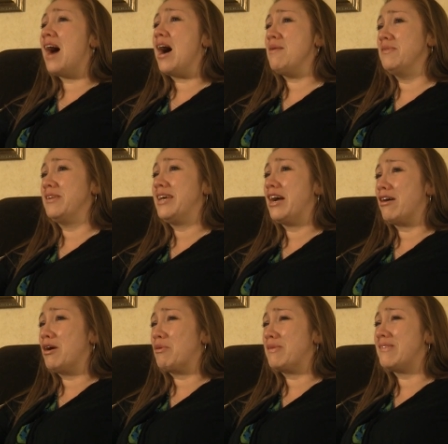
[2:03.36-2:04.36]
times and
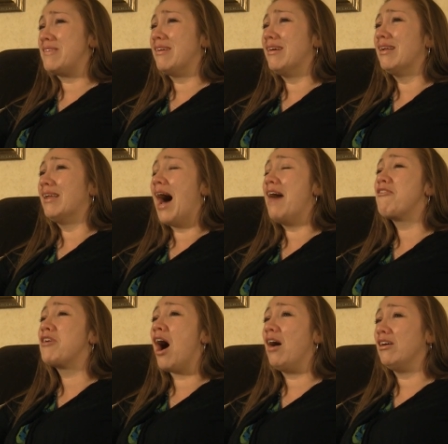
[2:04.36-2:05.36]
Gary was still
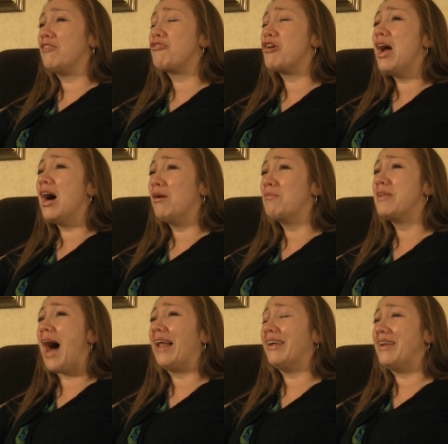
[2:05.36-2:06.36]
alive calling for help,
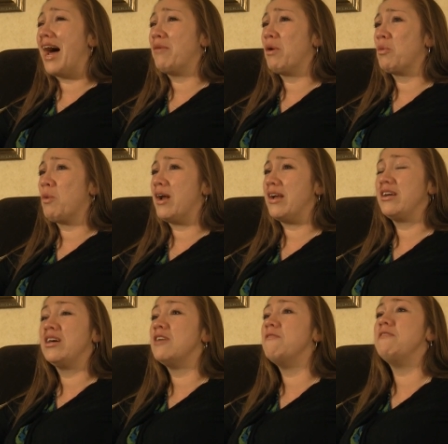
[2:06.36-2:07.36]
dialing 911,
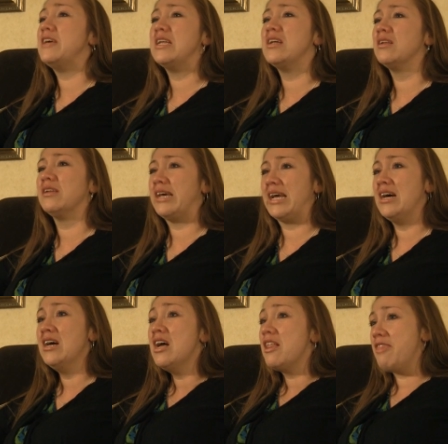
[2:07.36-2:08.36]
and conveniently,
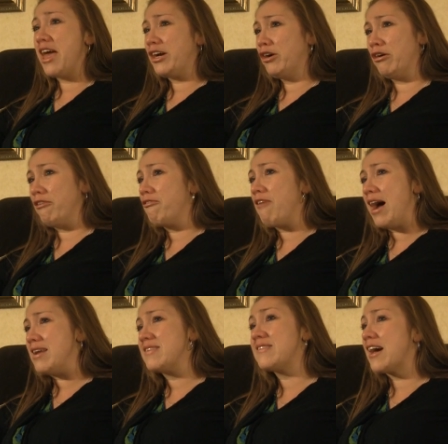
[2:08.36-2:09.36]
they couldn't
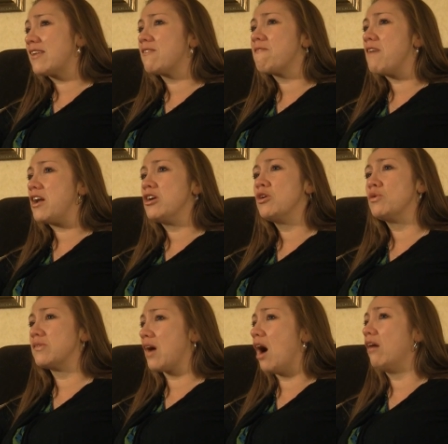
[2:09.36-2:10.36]
find a sex offender who
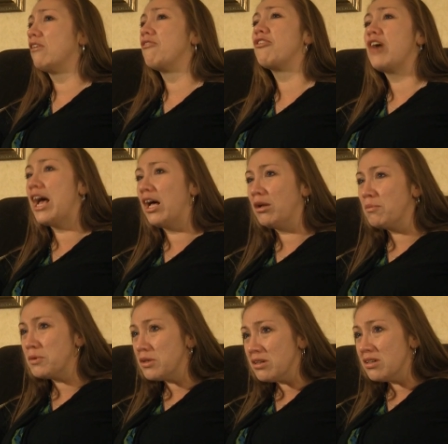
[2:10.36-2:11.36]
was calling for
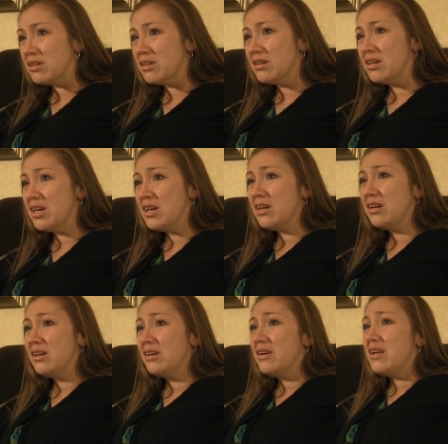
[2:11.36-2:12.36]
help.
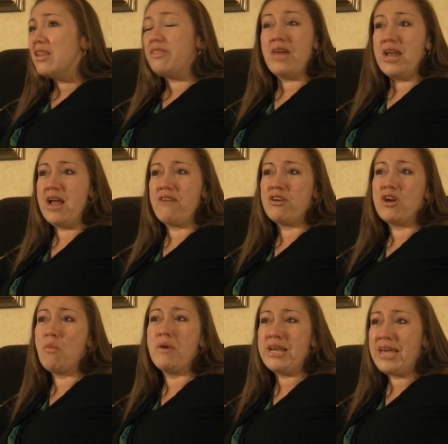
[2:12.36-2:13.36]
They never,
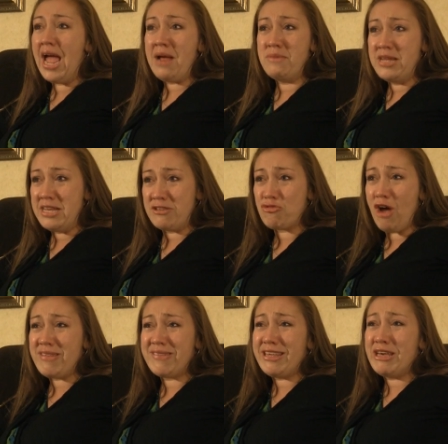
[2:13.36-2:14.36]
nobody came to his
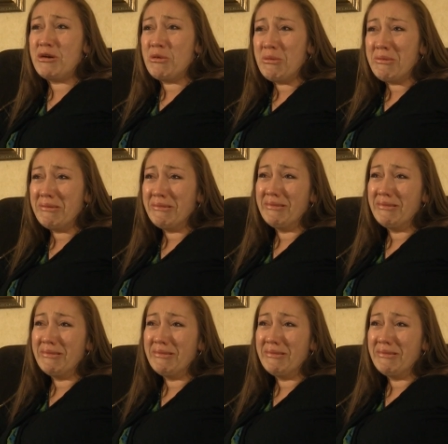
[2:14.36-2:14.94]
rescue.